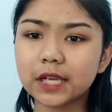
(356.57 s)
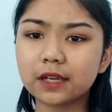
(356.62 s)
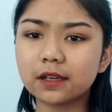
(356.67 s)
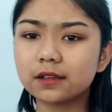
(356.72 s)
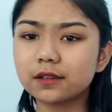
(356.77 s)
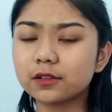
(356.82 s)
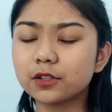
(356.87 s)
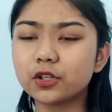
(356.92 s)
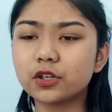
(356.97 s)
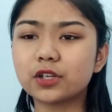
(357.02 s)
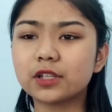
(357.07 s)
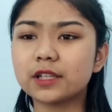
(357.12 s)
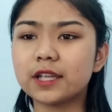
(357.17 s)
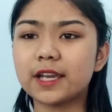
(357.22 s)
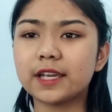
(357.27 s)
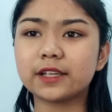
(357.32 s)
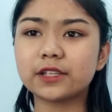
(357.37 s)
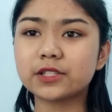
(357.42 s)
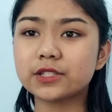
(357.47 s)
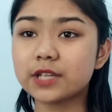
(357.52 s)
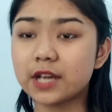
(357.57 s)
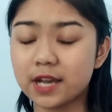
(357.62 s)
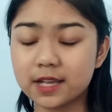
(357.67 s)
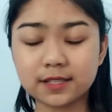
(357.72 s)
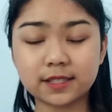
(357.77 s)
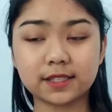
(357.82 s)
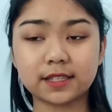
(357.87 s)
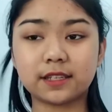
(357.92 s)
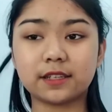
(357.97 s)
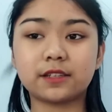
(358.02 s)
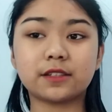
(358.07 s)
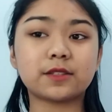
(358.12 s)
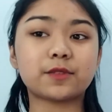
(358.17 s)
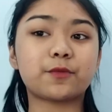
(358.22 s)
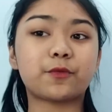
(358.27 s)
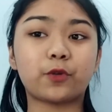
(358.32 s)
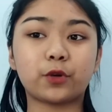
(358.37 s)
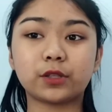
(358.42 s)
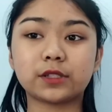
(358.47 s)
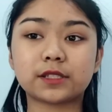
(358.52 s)
lookalike cousin
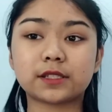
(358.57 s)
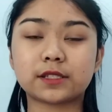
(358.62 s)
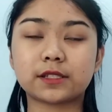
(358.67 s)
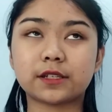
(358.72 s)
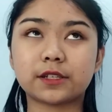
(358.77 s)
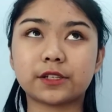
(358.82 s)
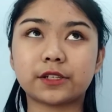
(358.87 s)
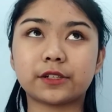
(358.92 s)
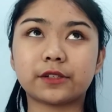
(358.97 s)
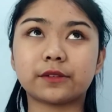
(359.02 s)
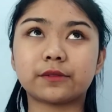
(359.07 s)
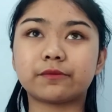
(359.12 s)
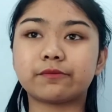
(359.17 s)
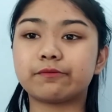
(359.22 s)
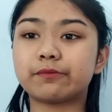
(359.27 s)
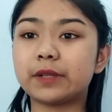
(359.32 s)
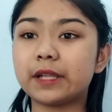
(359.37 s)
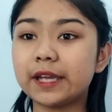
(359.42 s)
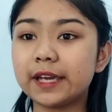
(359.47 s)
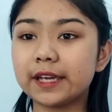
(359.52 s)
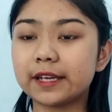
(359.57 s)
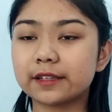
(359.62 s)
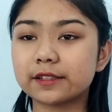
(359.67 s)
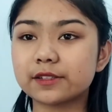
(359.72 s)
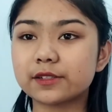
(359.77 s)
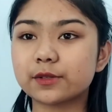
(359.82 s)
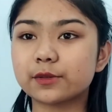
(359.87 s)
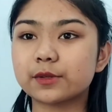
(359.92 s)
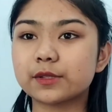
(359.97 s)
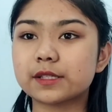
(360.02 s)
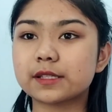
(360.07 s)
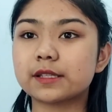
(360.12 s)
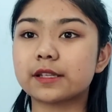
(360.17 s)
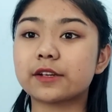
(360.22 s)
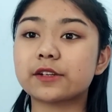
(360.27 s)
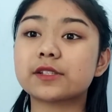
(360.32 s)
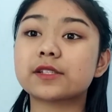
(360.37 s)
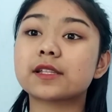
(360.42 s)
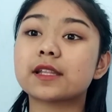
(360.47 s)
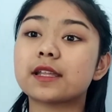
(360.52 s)
spoils their plan. So
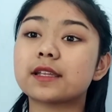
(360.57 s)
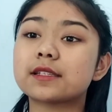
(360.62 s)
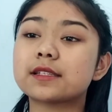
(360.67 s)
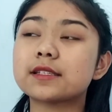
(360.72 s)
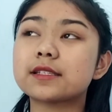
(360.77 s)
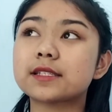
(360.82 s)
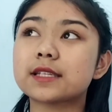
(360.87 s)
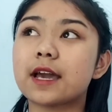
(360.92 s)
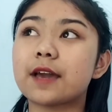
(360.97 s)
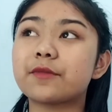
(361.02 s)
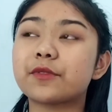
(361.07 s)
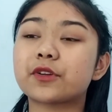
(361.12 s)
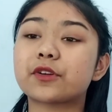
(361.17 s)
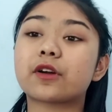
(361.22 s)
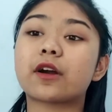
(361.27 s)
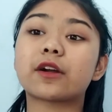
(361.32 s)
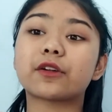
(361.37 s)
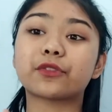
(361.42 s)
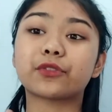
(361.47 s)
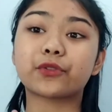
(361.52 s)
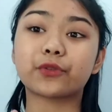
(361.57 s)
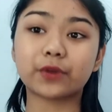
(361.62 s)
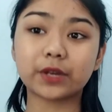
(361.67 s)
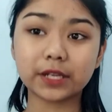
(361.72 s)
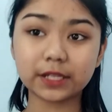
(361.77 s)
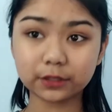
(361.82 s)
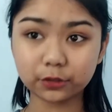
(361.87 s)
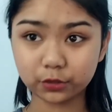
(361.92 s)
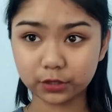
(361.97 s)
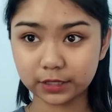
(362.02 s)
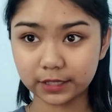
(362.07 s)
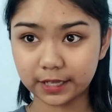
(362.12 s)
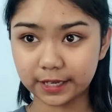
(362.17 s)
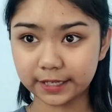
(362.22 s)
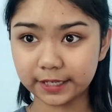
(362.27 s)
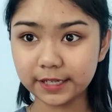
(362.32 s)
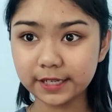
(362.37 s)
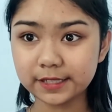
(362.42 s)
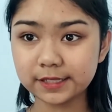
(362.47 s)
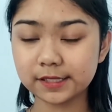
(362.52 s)
this time there are 3
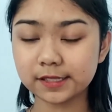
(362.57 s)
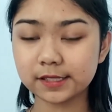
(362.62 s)
lookalikes,